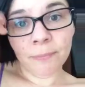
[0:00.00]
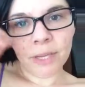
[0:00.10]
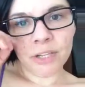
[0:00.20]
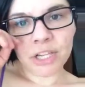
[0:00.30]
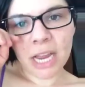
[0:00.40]

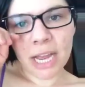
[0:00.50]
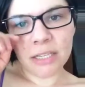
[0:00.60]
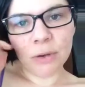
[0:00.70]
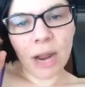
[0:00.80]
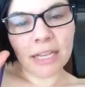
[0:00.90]
and she
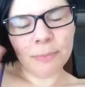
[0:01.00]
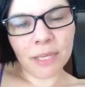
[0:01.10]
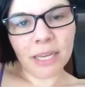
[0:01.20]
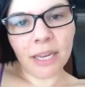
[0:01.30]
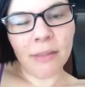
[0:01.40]
has her eyes
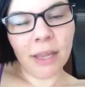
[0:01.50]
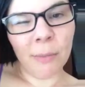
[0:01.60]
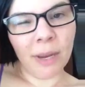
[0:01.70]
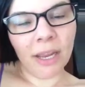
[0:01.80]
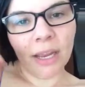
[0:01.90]
blink and they
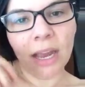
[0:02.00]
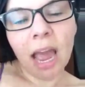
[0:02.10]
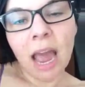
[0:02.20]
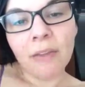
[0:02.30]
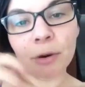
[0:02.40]
wink,
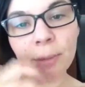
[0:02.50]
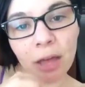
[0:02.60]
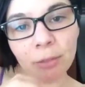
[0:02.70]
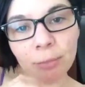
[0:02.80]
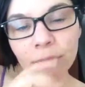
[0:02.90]
and then her
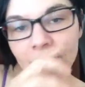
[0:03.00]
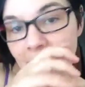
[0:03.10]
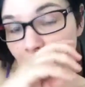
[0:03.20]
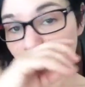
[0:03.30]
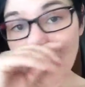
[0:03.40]
mouth moves,
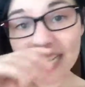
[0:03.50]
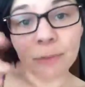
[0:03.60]
and her eyes